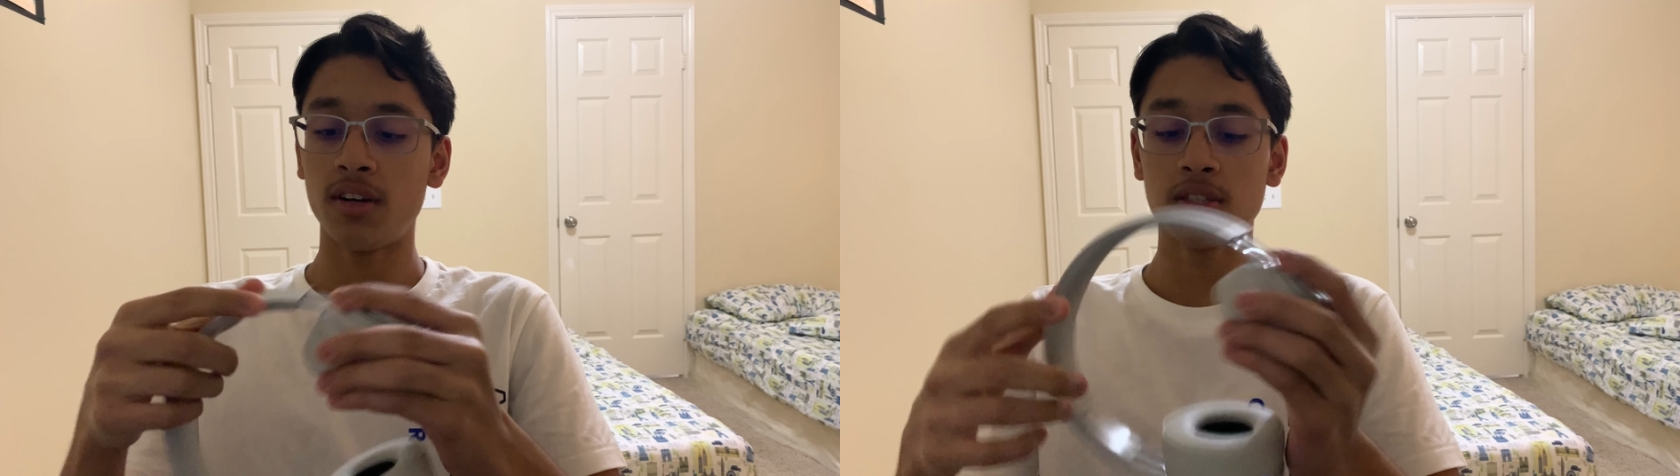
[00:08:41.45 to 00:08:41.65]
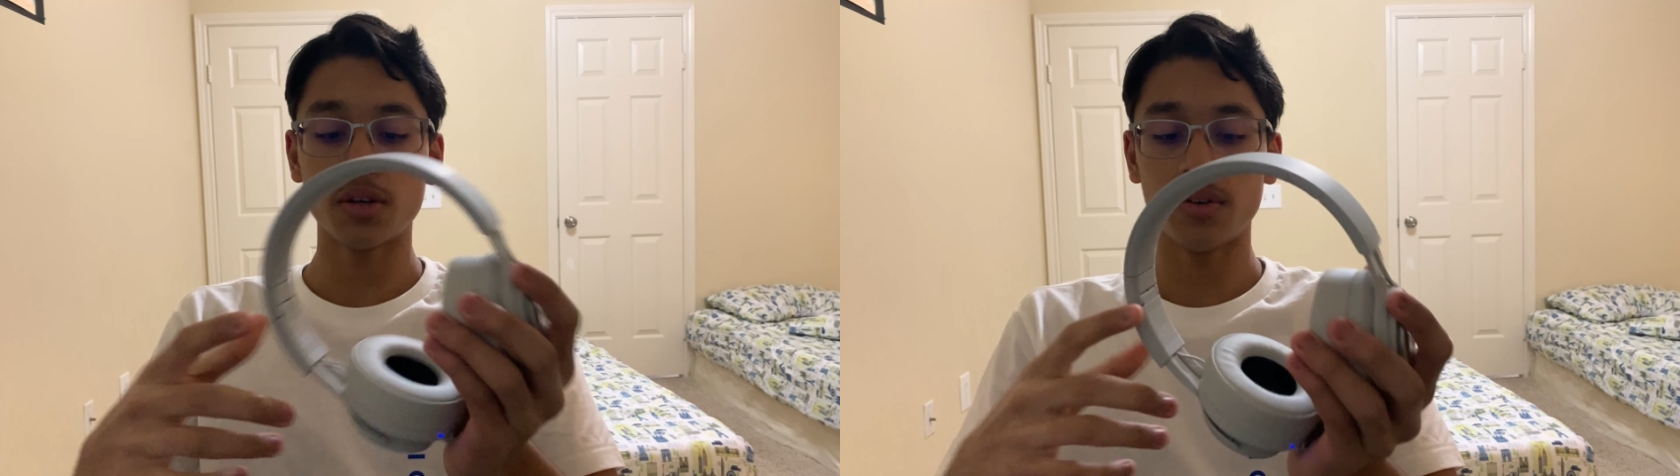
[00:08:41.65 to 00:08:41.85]

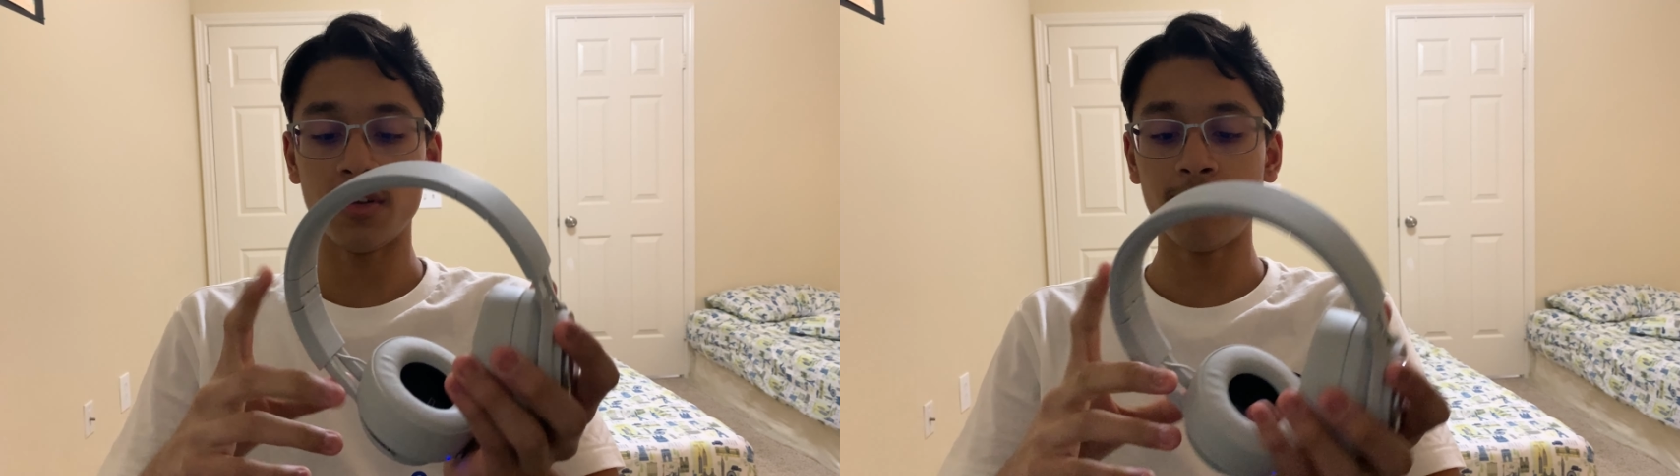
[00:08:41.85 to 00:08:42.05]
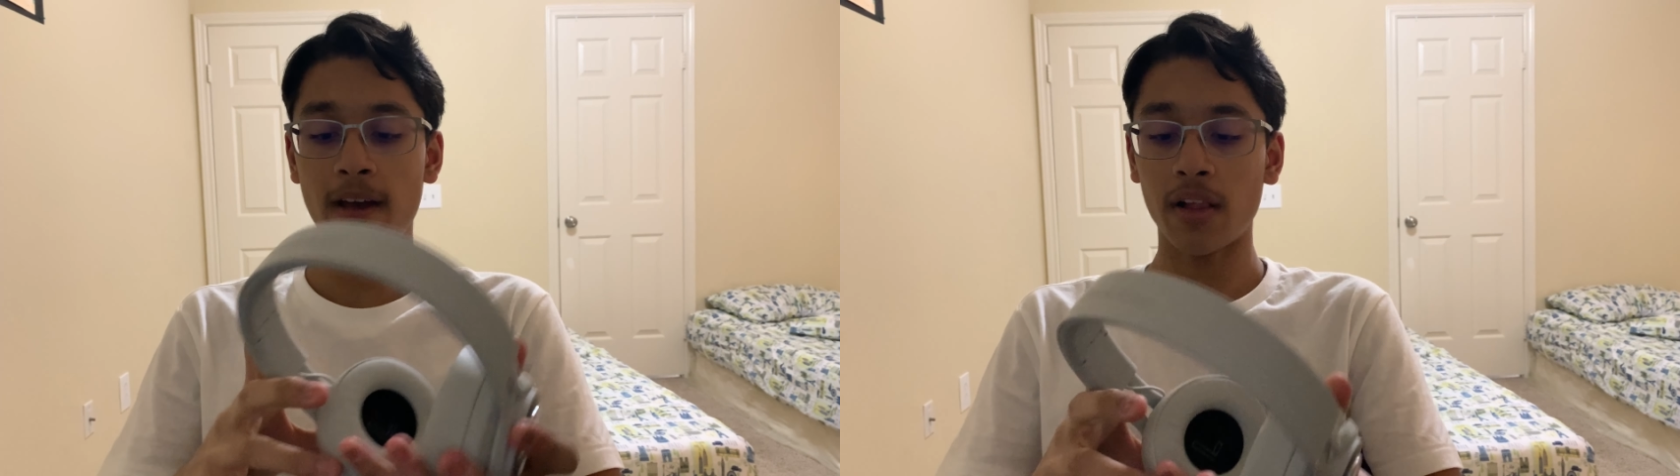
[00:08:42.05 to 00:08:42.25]
So
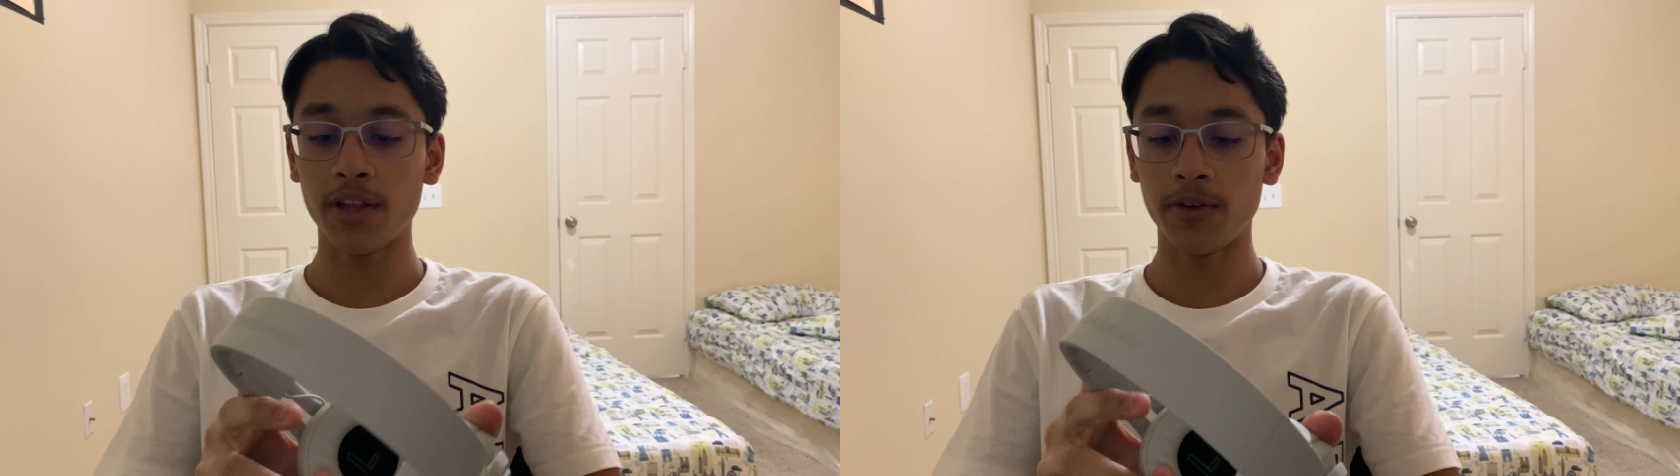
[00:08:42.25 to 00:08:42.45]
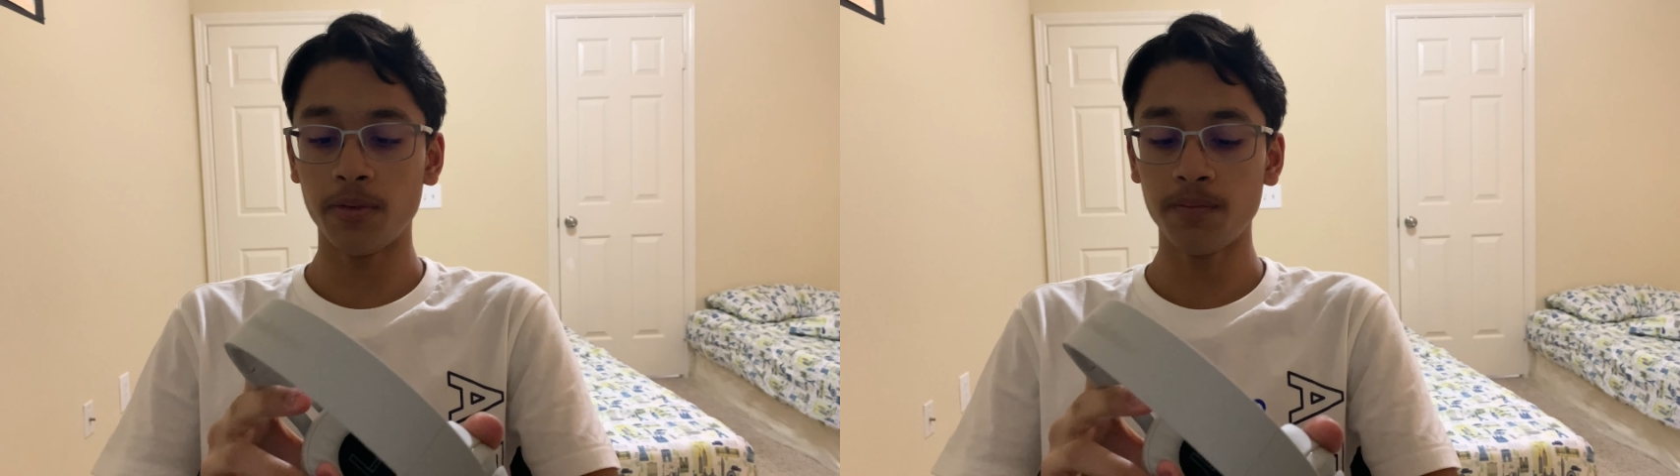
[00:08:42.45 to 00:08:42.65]
in
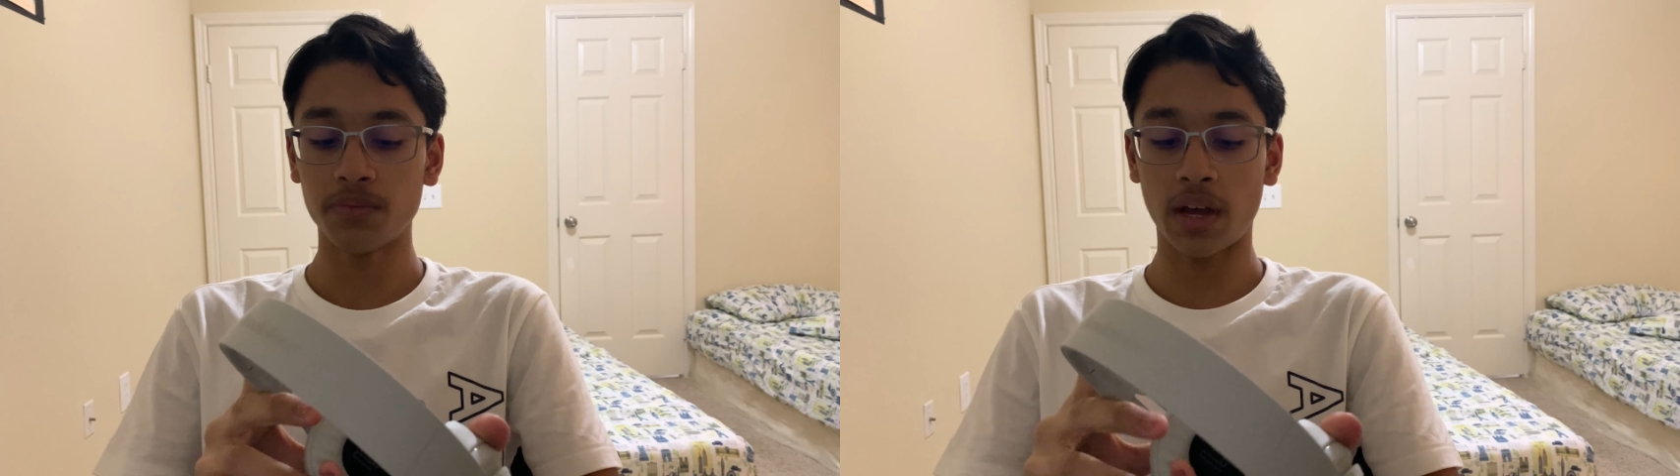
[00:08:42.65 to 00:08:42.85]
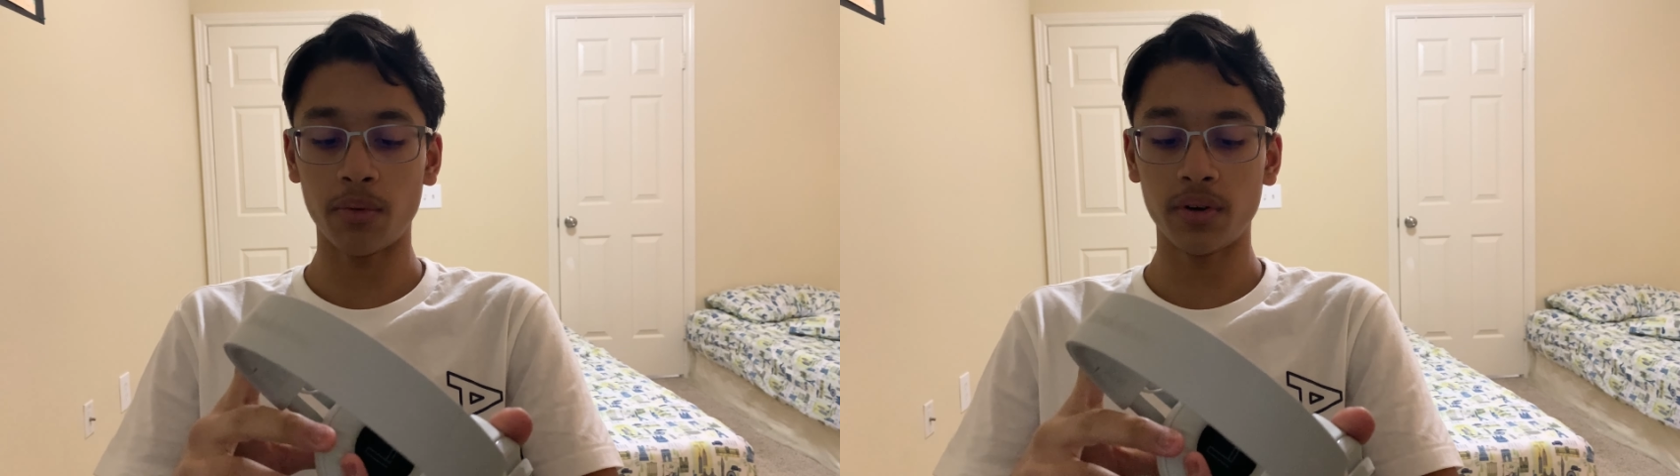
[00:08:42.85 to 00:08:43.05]
value,
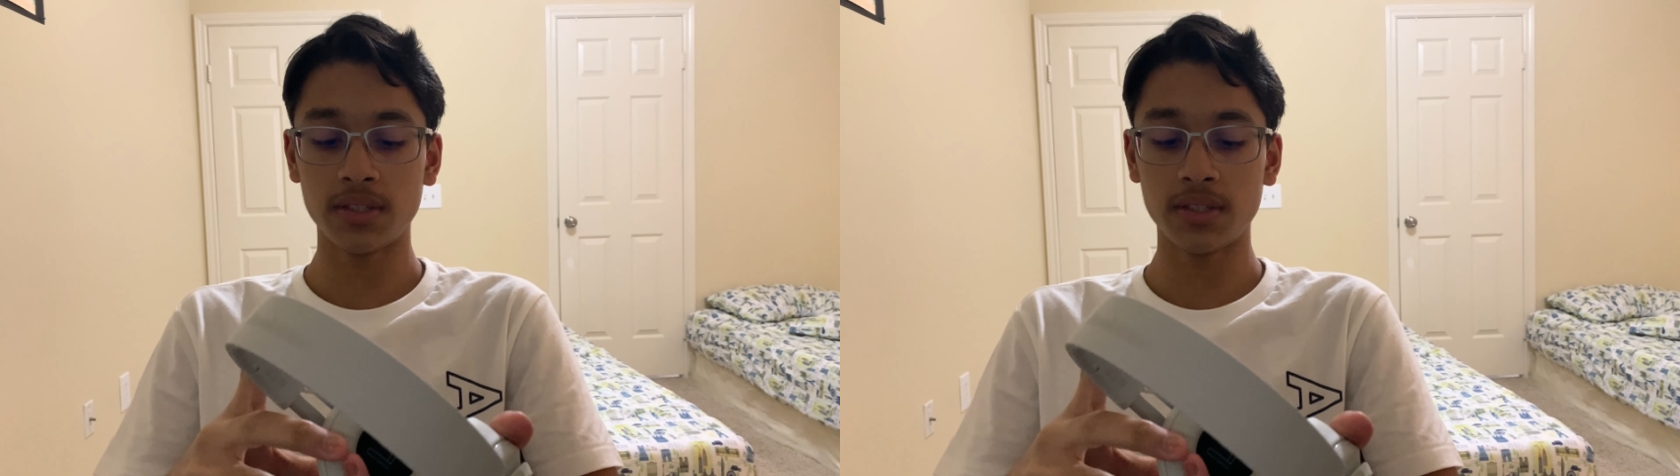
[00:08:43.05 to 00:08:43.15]
I would